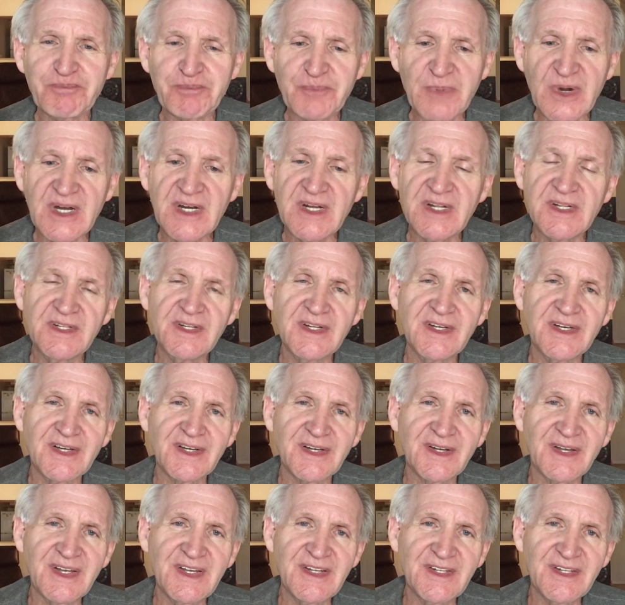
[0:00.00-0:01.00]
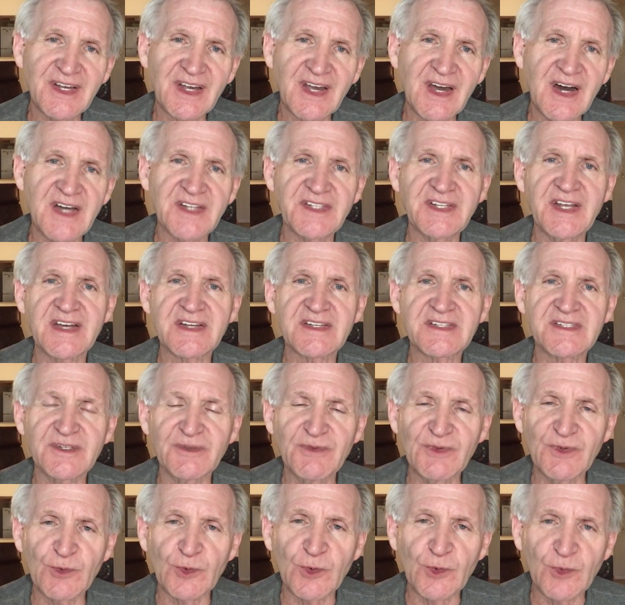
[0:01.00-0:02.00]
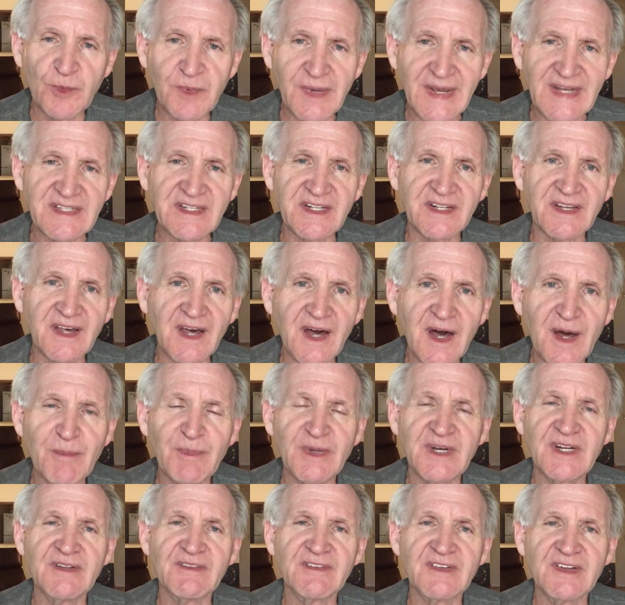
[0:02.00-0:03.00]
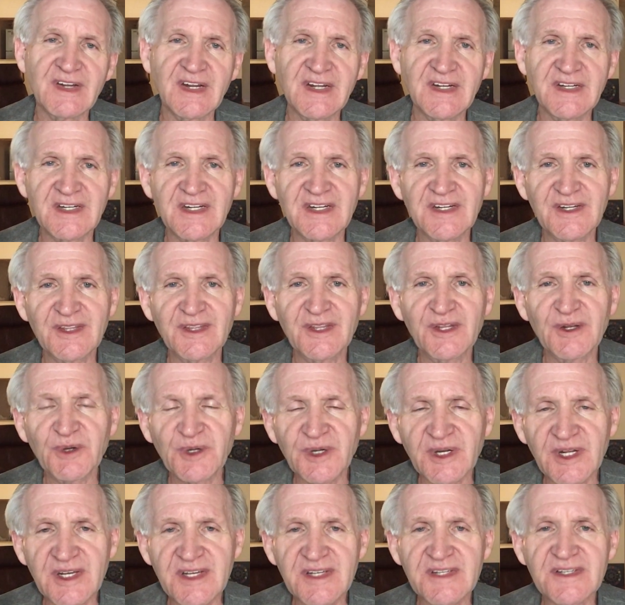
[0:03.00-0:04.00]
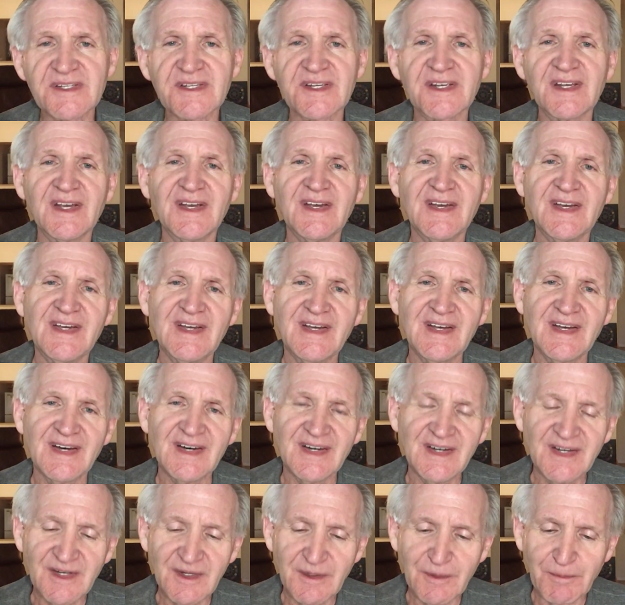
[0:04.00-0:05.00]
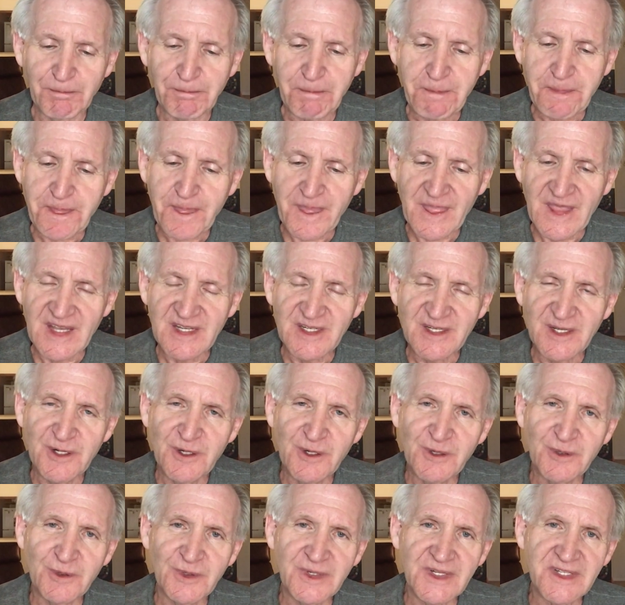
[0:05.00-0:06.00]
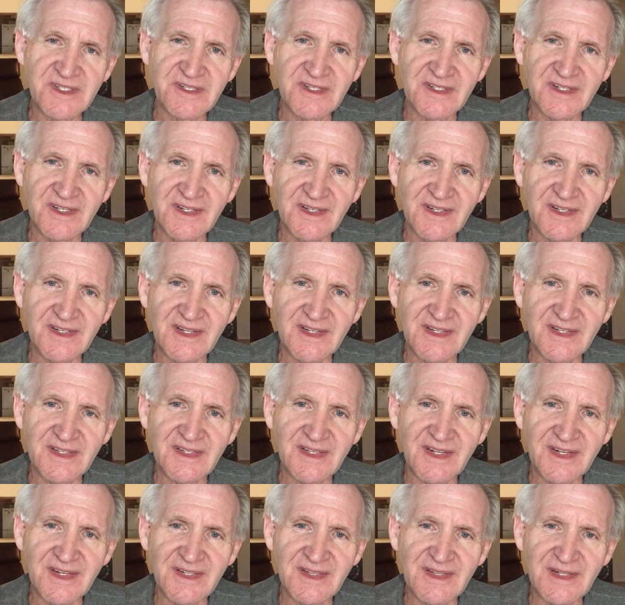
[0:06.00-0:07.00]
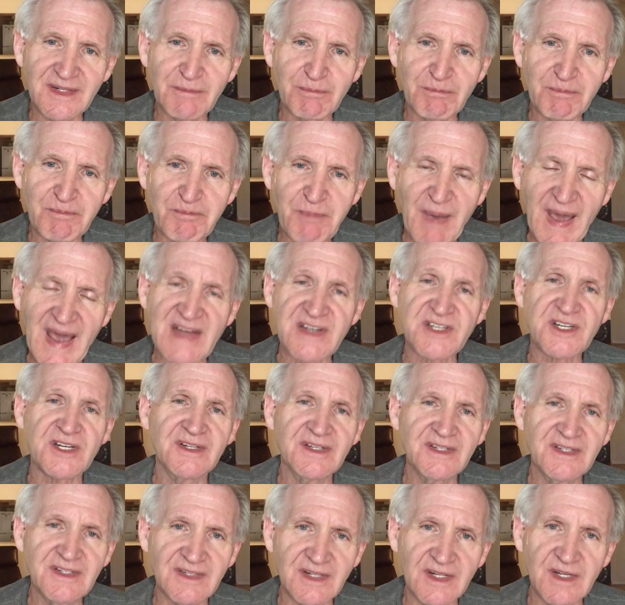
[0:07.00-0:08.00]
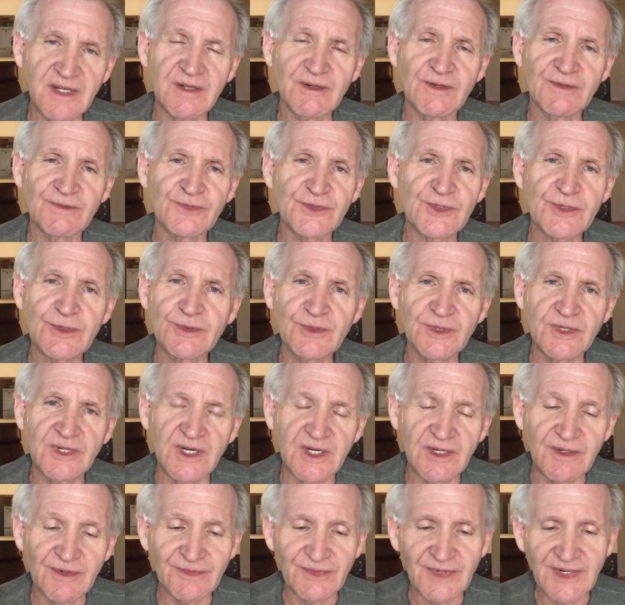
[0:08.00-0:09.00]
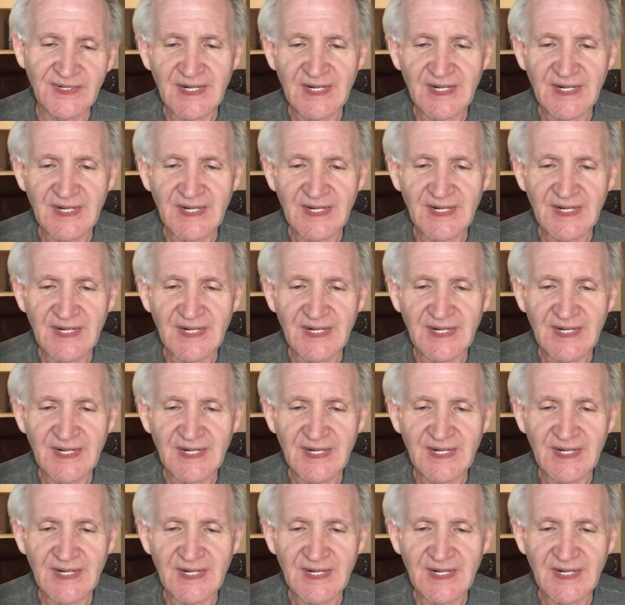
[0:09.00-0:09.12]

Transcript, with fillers: but in the in the context of the romantic comedy of the 1930s, um, you know, it's uh, it, it, passion, love, true love,